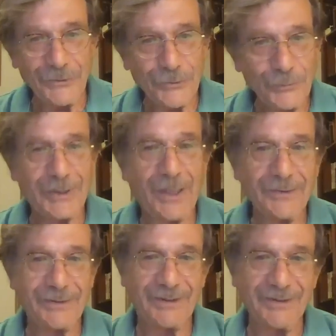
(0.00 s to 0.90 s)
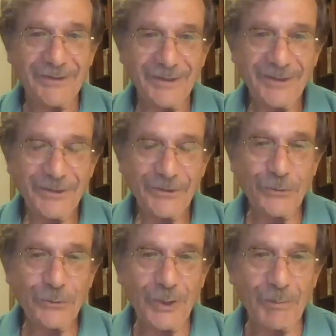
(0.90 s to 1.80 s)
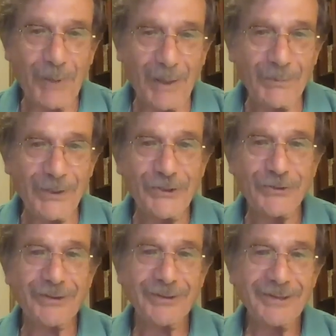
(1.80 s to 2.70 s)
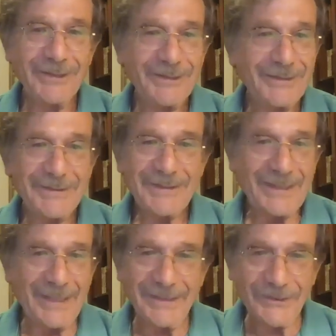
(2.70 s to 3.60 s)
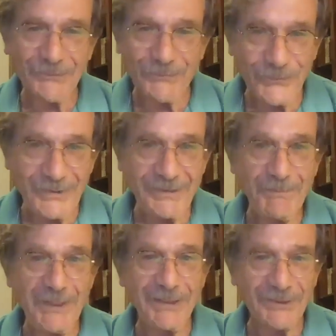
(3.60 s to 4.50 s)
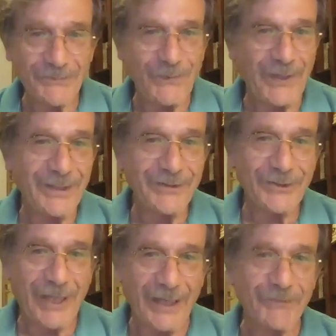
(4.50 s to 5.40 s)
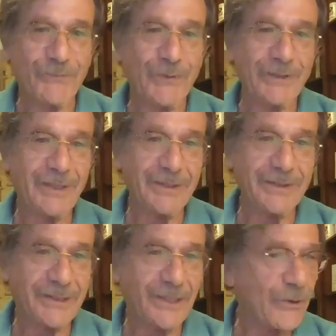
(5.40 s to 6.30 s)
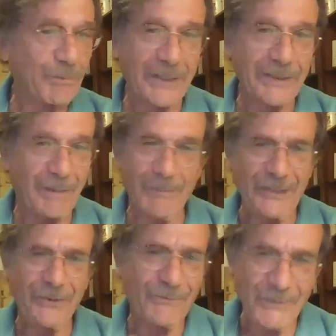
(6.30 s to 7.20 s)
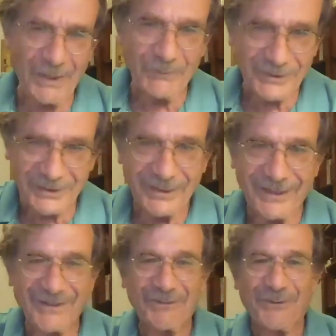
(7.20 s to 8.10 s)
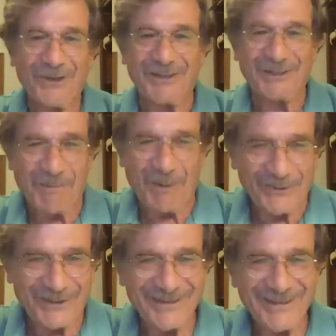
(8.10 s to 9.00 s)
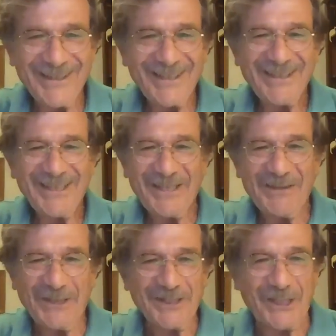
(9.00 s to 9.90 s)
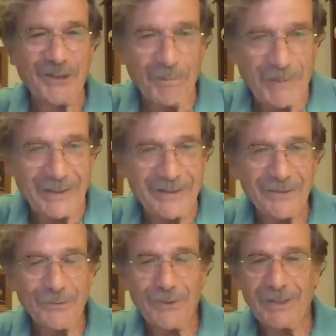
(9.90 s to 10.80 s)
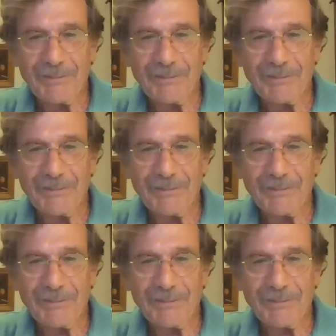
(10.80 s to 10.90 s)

2000, Tukey published a extremely strange entry in the encyclopedia. I mean, you've never seen it or heard about it. In the encyclopedia, together